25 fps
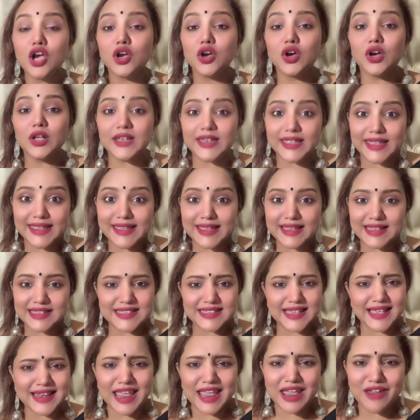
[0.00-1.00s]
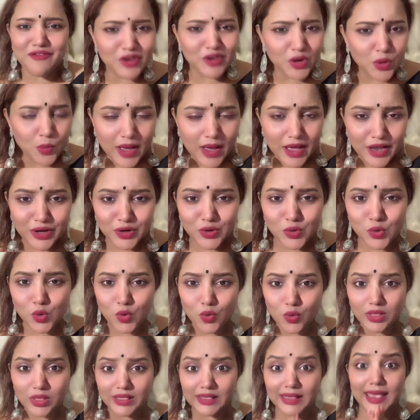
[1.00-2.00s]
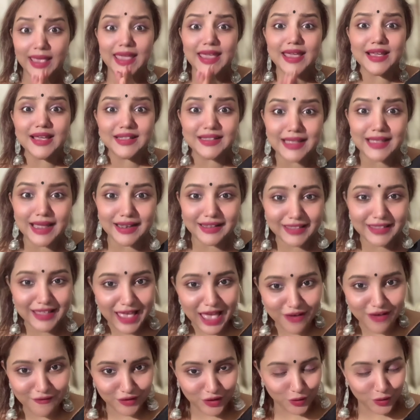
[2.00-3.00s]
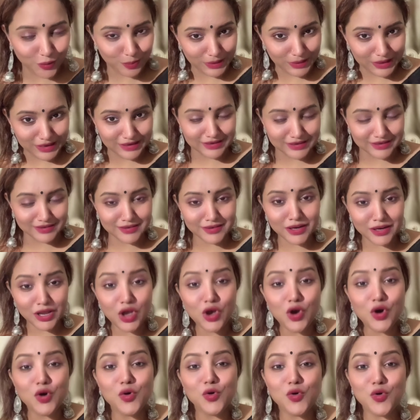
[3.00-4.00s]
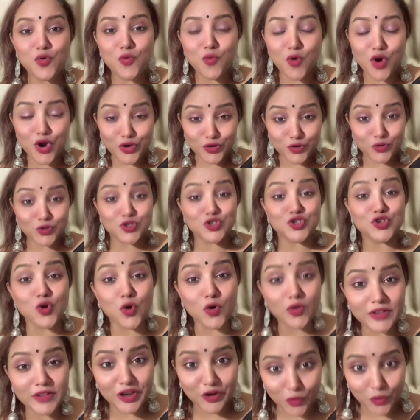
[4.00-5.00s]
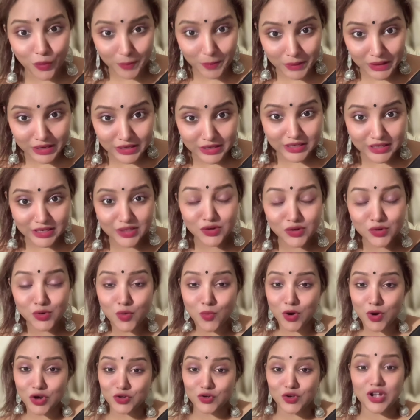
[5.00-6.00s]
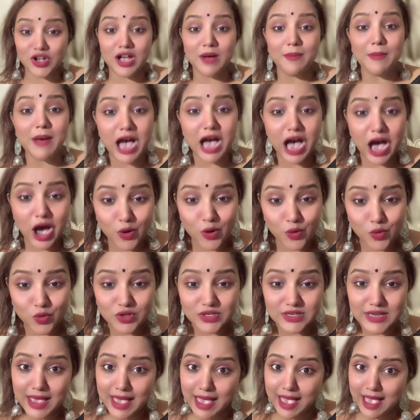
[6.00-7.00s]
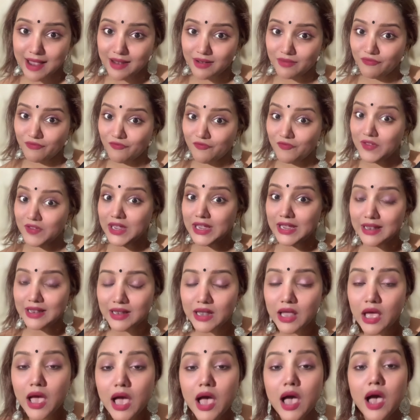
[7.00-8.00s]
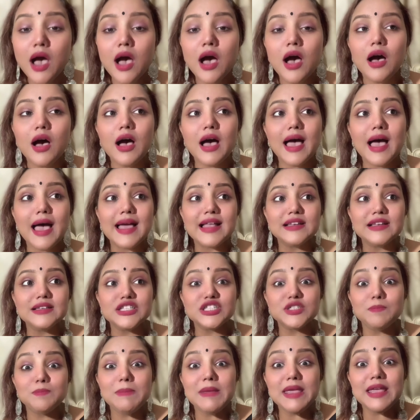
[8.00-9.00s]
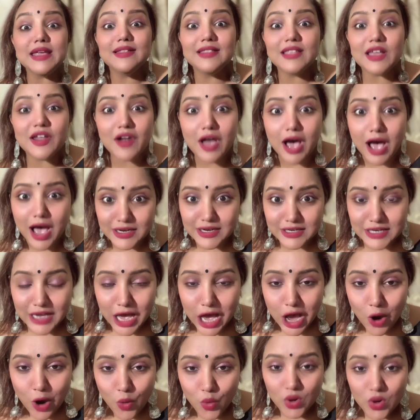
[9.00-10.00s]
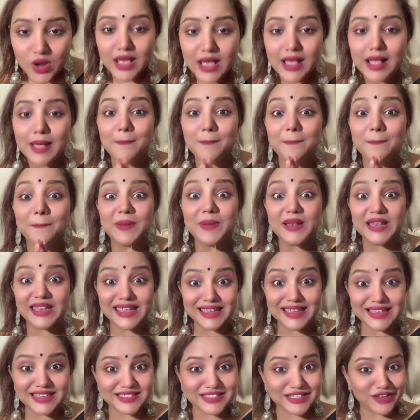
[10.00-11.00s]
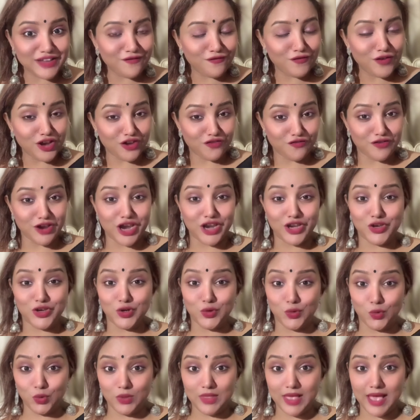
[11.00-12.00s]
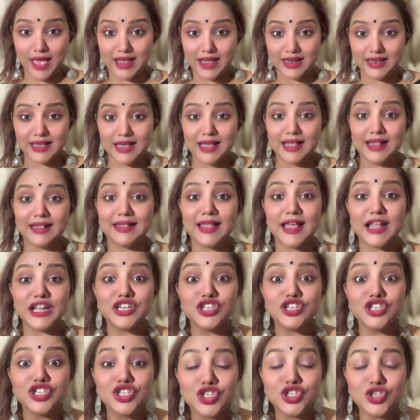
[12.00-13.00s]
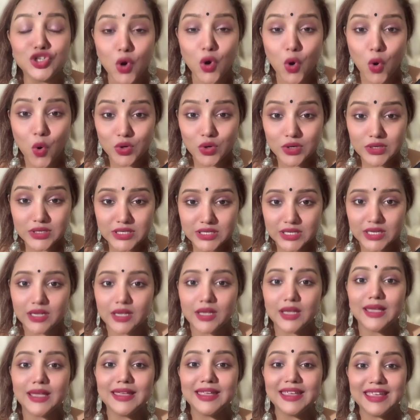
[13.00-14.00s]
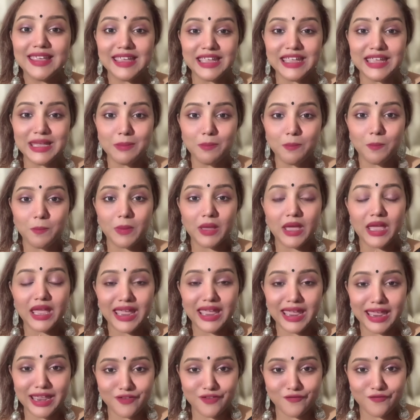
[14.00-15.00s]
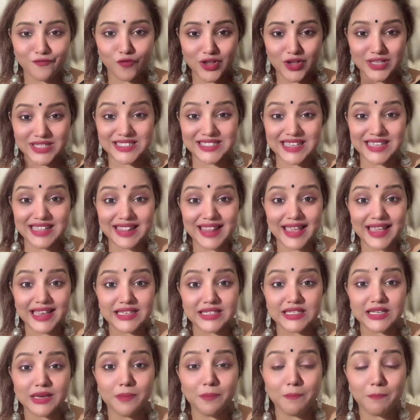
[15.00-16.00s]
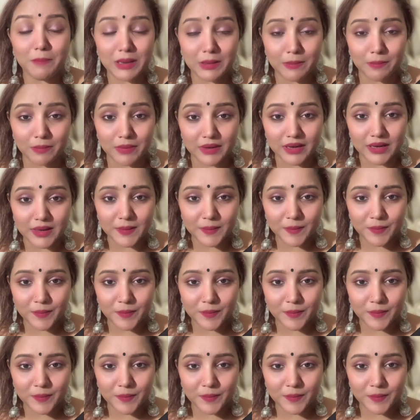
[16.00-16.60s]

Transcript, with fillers: colleagues, and everyone who think that they have an opinion, who want to show their opinion, who want to come out and feel and speak their heart out. Please, if you are trying to do that, then don't keep it for selected people.